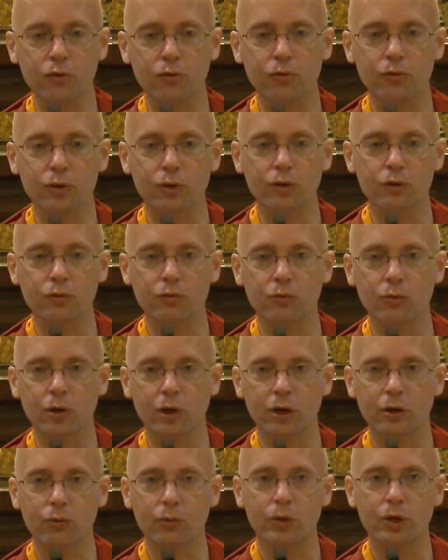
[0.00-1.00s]
is the reason
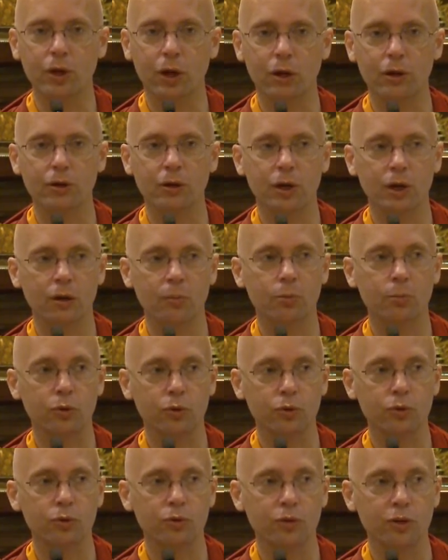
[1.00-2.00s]
why we are
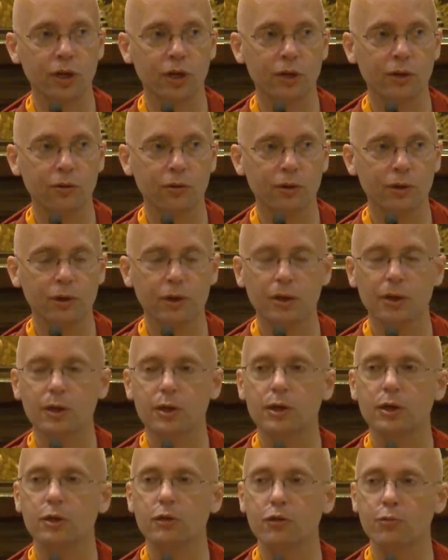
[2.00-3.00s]
not Buddhas now?
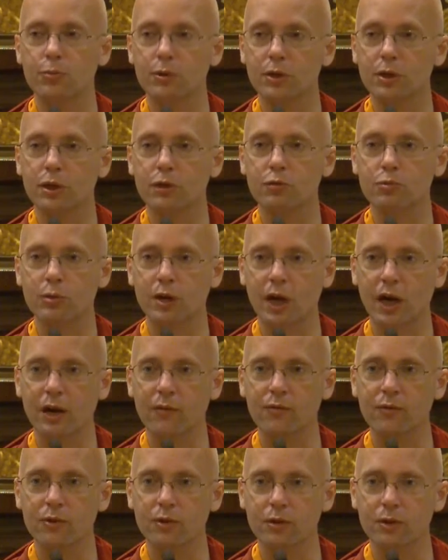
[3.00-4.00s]
It's because we
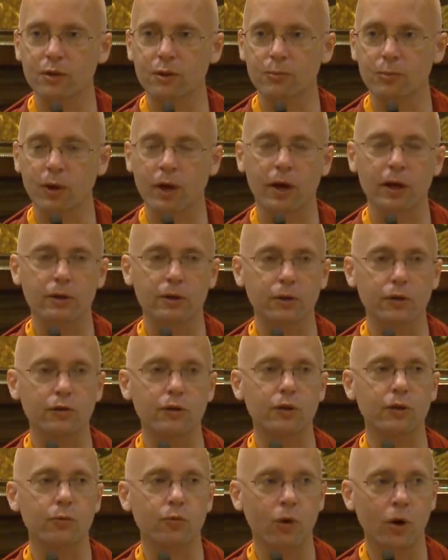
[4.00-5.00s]
haven't done the
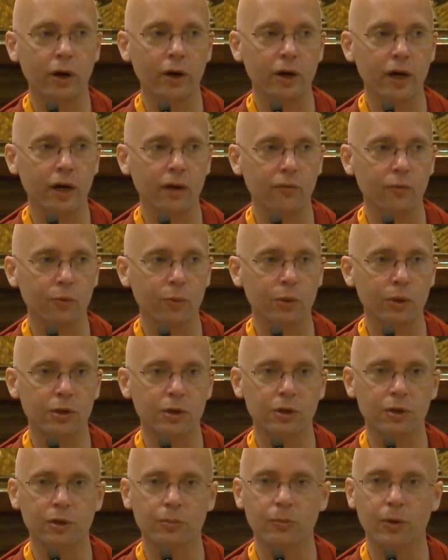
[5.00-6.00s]
practice. And why haven't
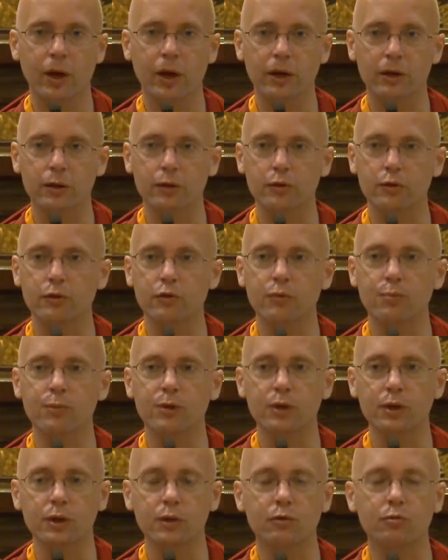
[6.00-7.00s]
we done the practice? It's
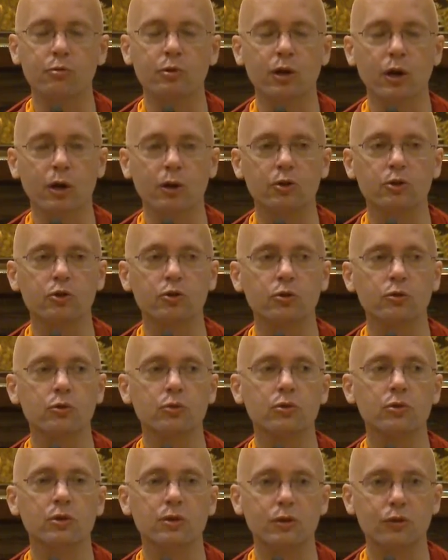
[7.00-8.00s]
because we are
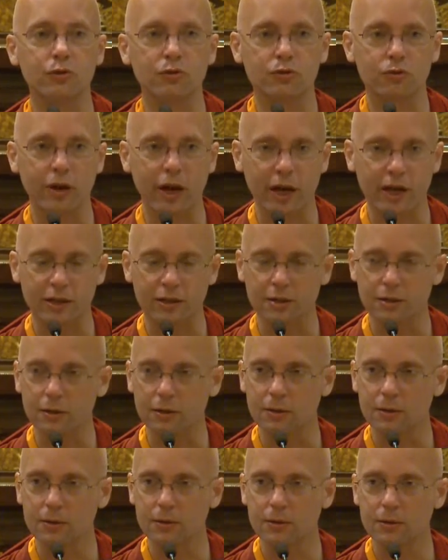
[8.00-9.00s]
too
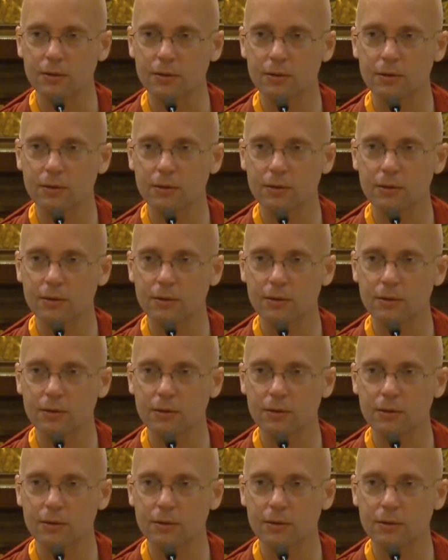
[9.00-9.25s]
distracted,